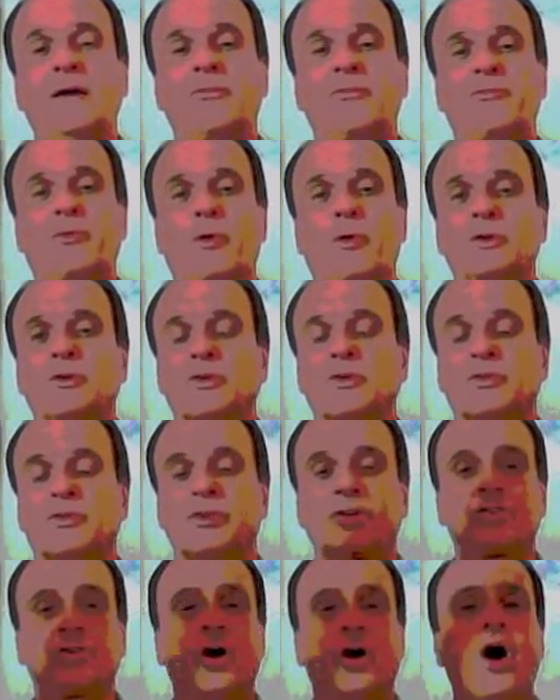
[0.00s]

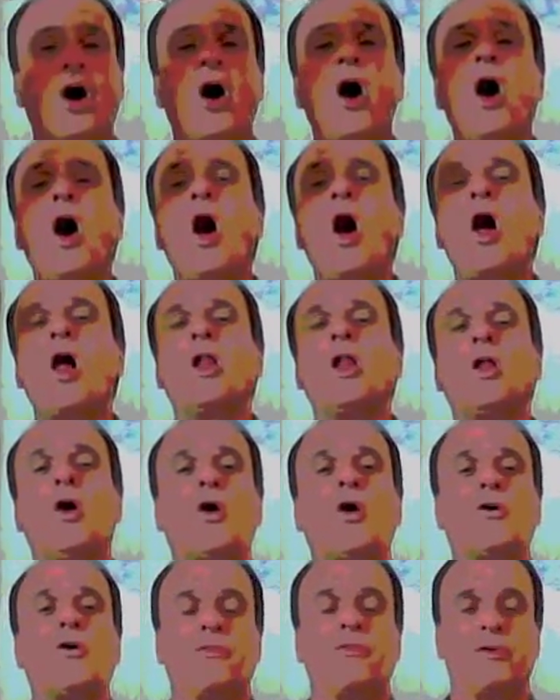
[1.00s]
fortresses all
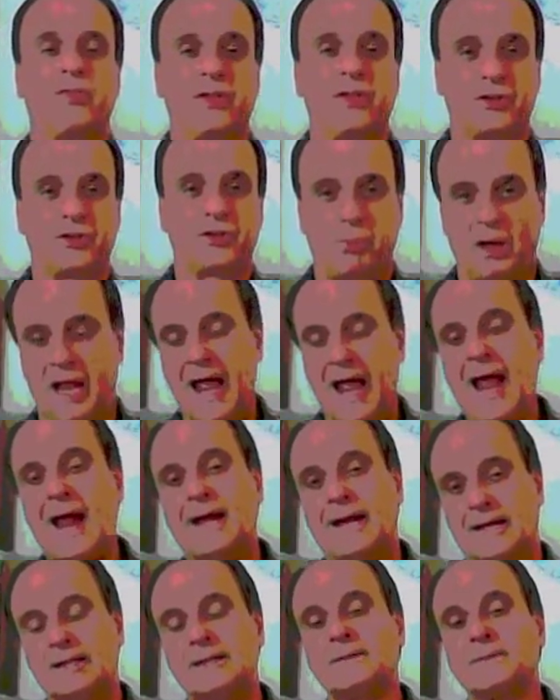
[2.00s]
over this
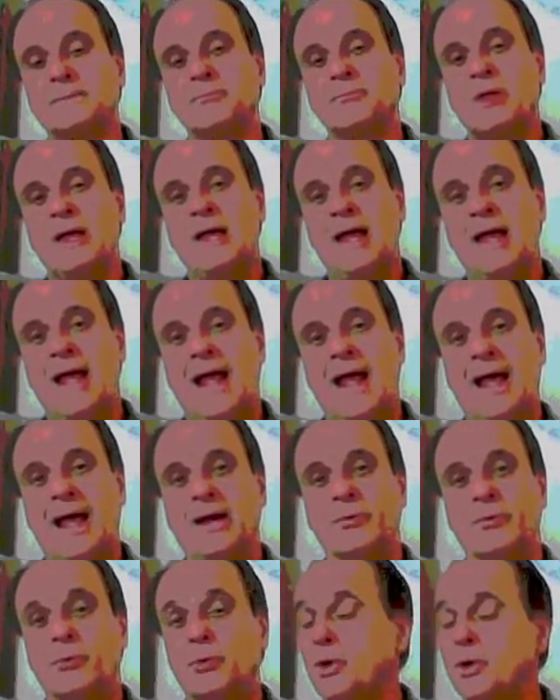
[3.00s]
planet
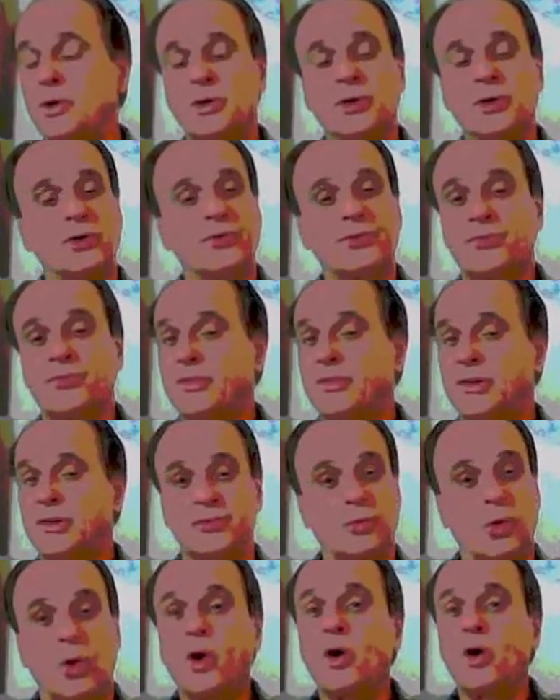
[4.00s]
and rules
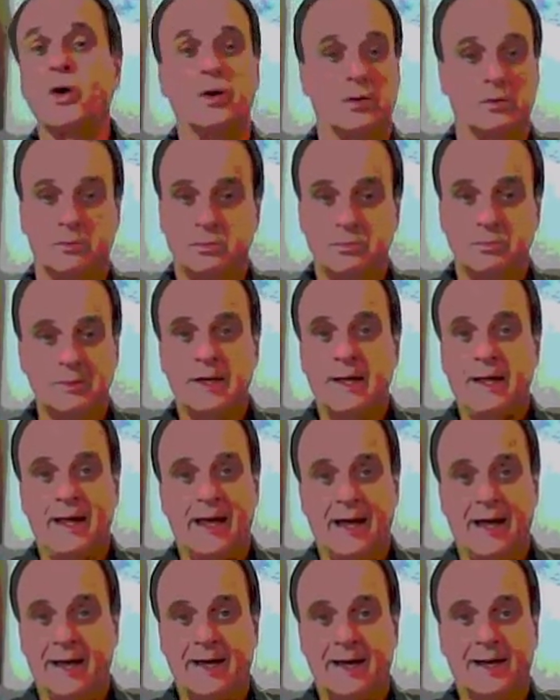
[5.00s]
this world.
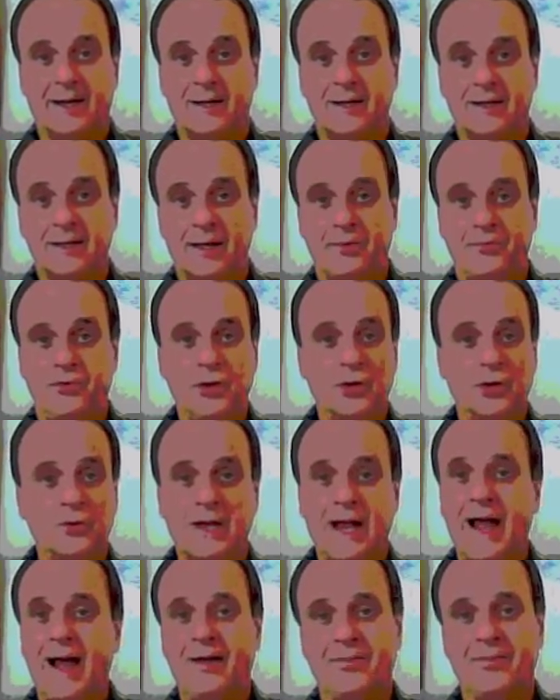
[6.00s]
If you
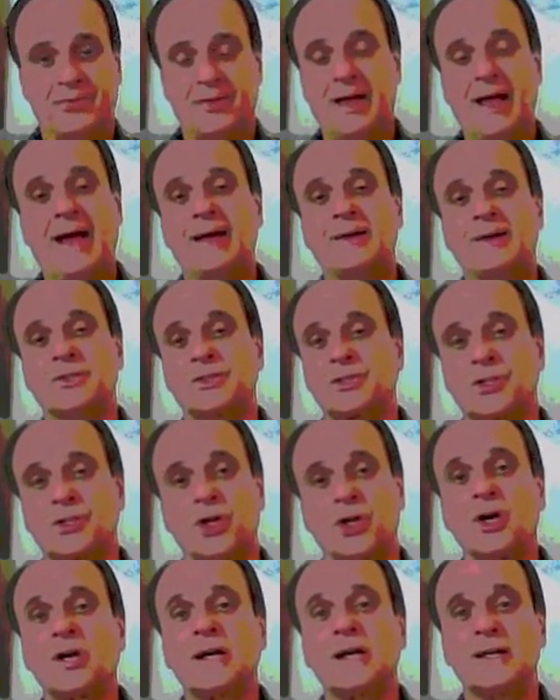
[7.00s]
doubt that, just
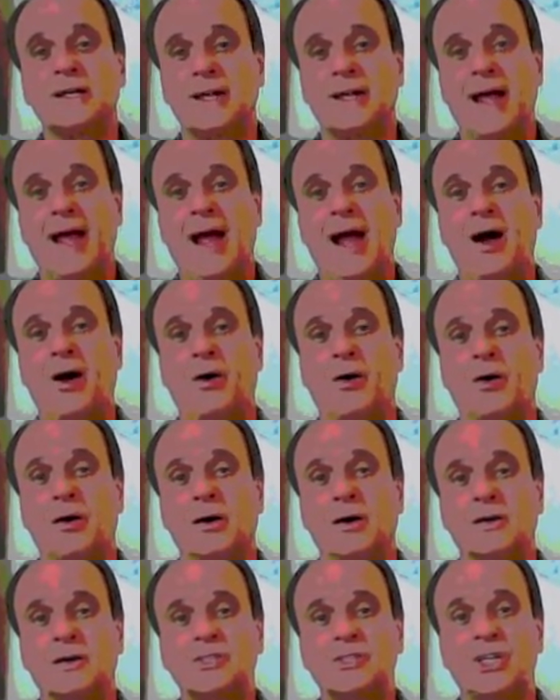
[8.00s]
look at
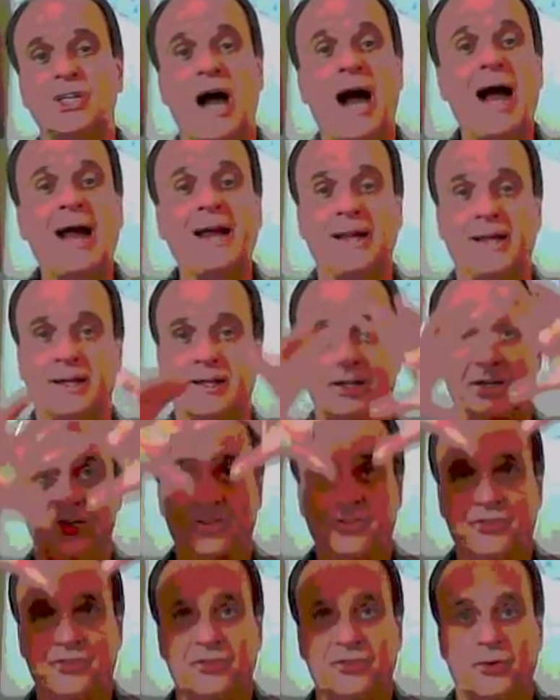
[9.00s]
how China
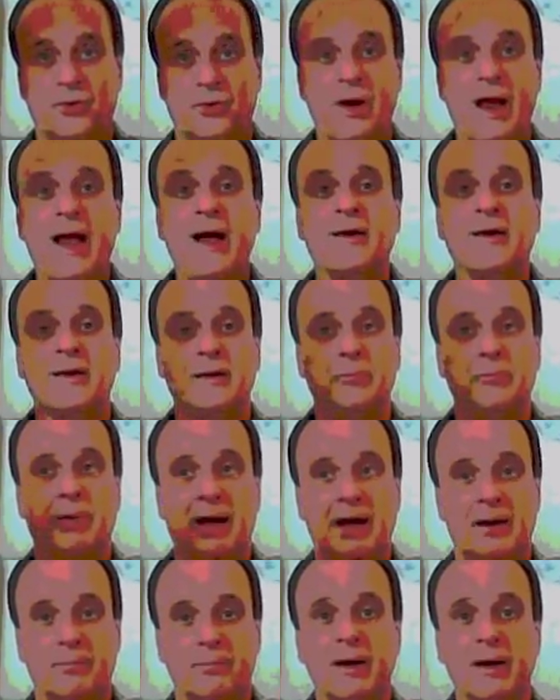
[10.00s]
is surrounded
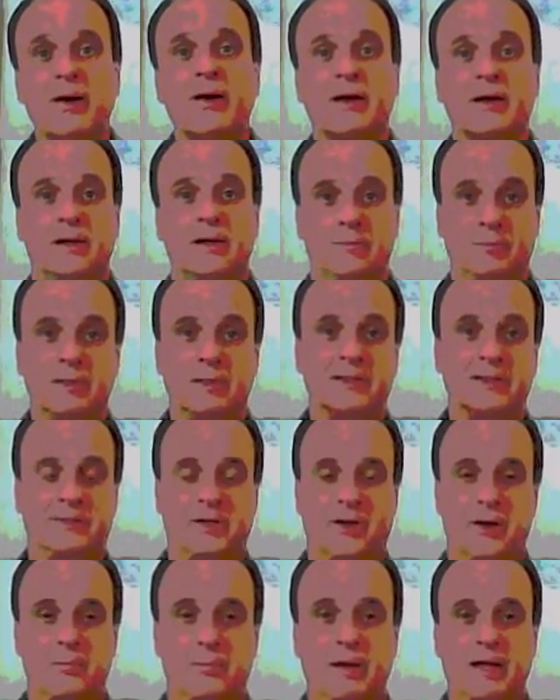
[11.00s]
by American
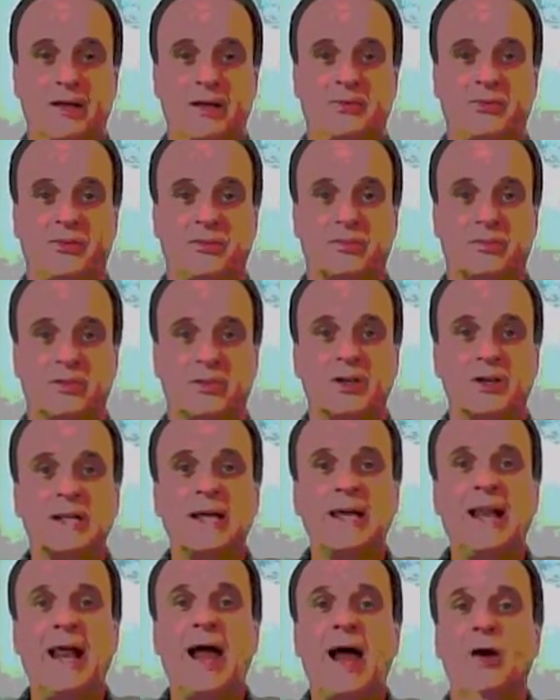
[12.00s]
military bases. Look
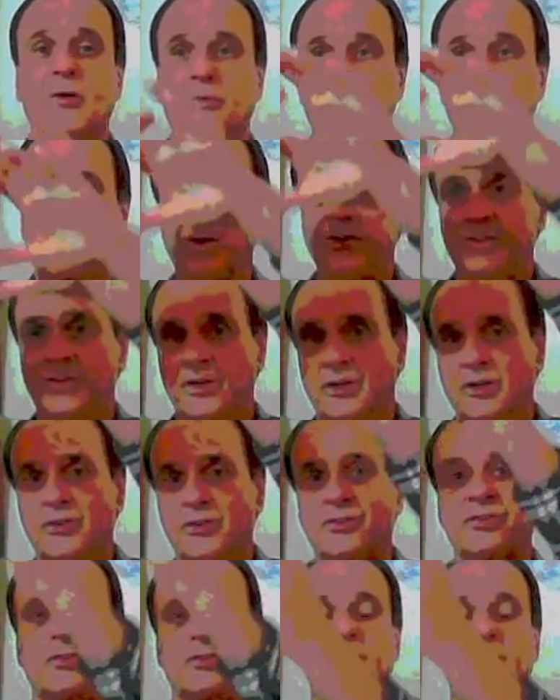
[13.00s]
at how Russia
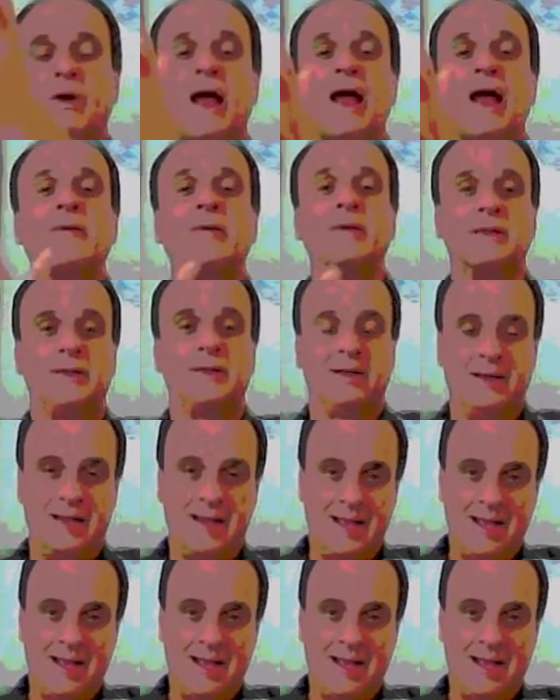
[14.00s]
is surrounded